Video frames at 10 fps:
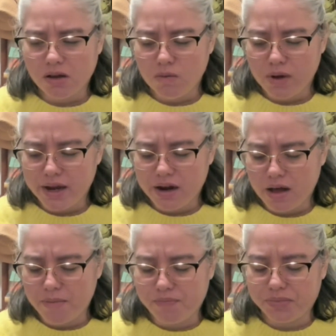
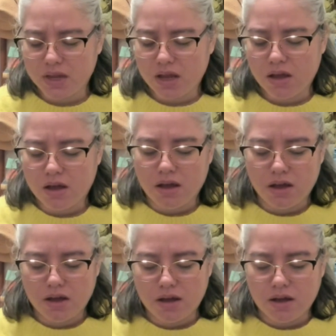um
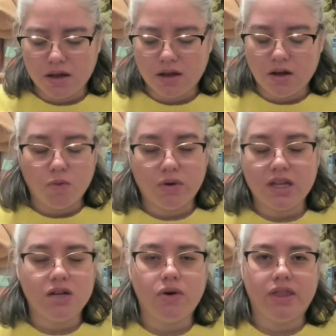what they
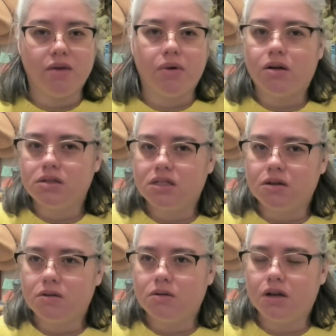do with it. But
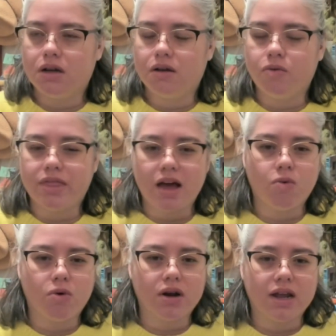also with that
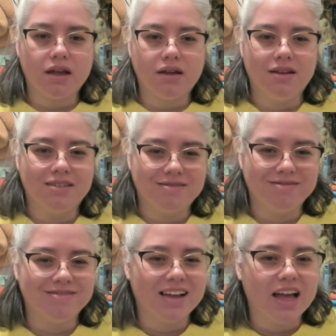warning,
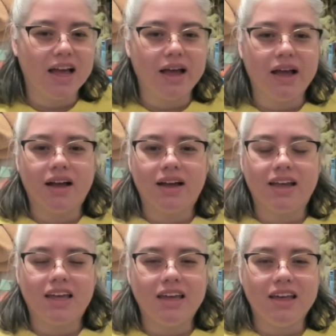
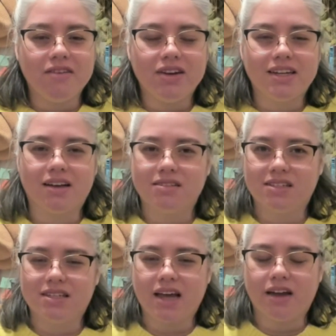he even tells
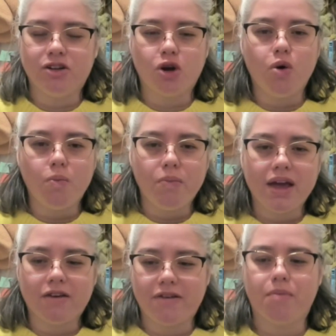us that don't
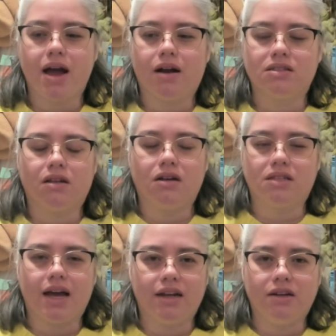make a vampire as long as
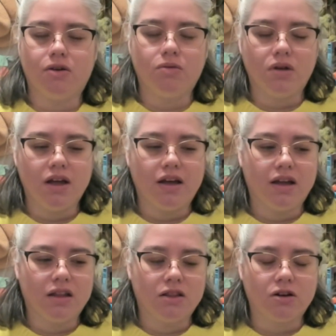I did. Don't
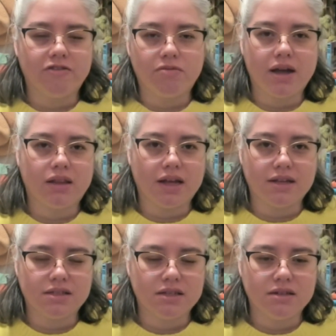learn from my
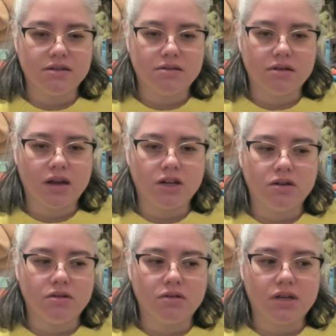lesson.
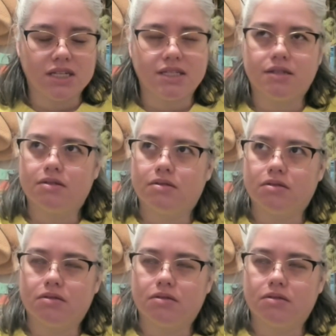And because